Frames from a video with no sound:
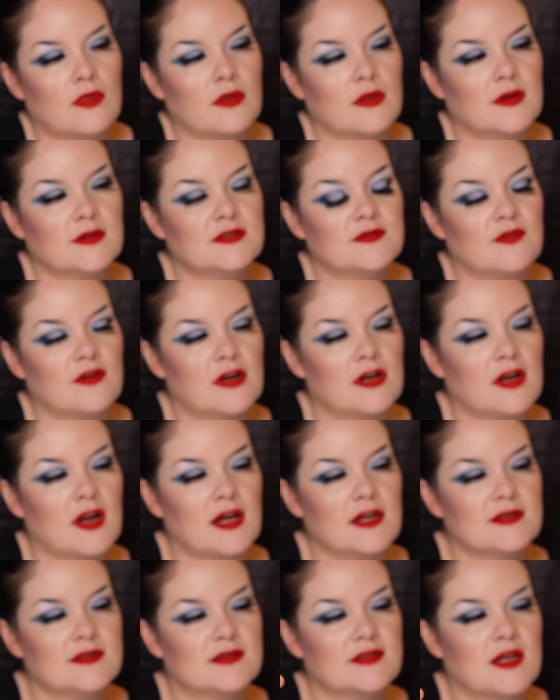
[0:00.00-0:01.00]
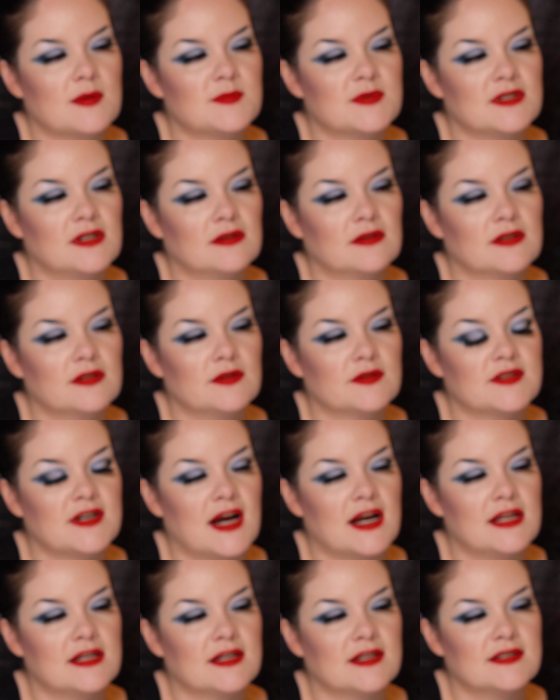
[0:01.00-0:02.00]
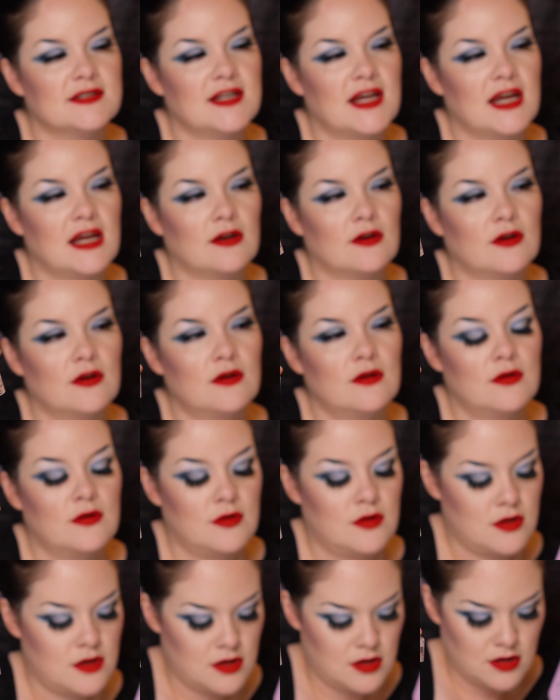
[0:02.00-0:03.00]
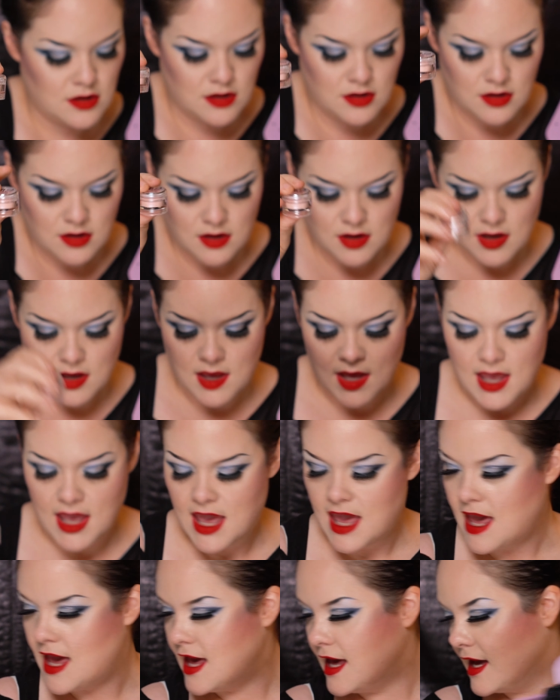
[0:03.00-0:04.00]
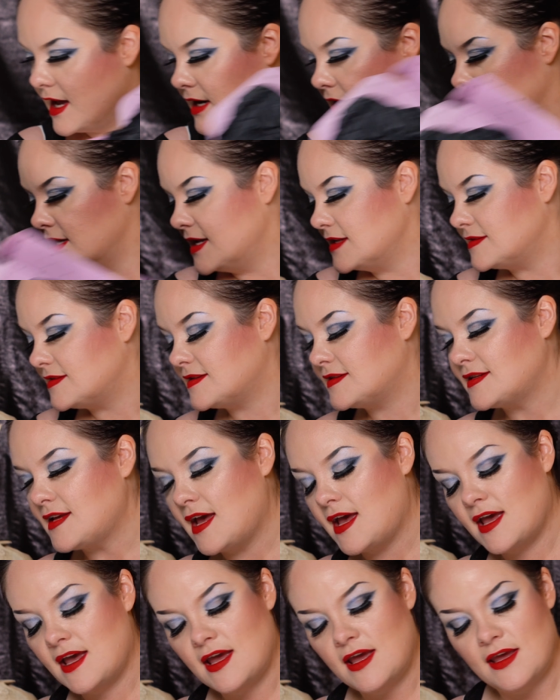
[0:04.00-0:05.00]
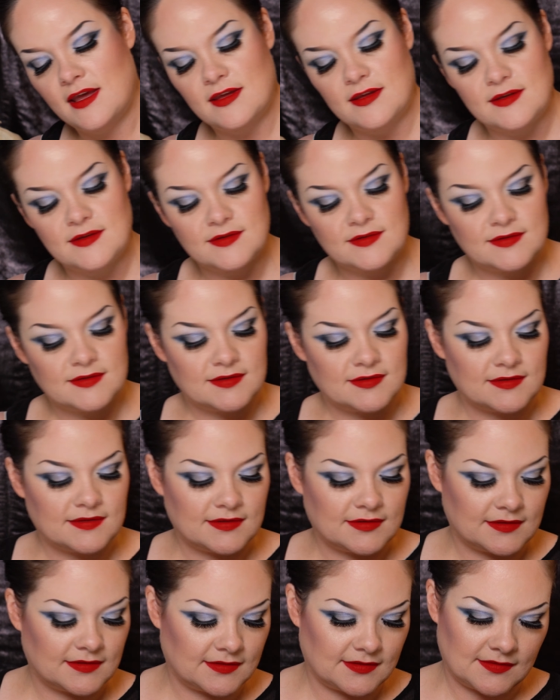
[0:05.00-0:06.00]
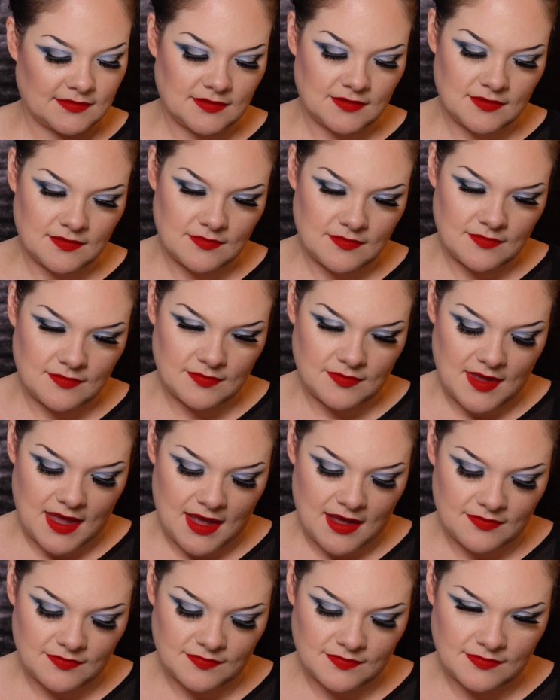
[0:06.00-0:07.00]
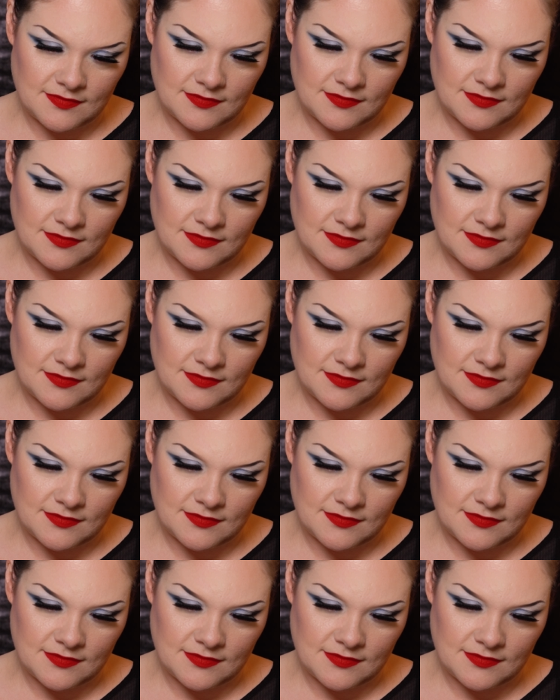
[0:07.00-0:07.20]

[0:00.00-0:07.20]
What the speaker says: It's very nice. It comes in a little tiny container. And it says that